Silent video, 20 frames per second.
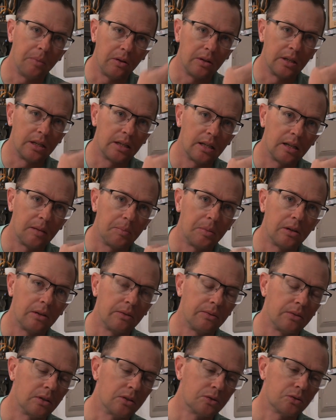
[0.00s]
I'll link it up here
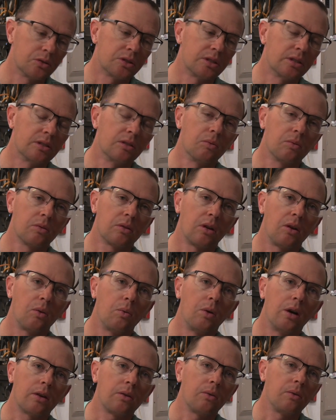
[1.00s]
if you're interested to kind of
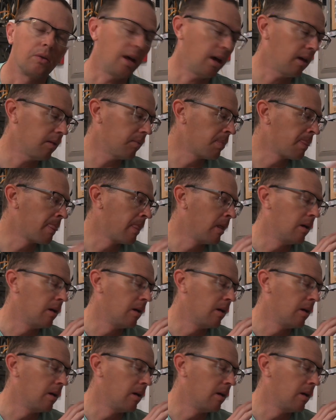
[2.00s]
walk through that.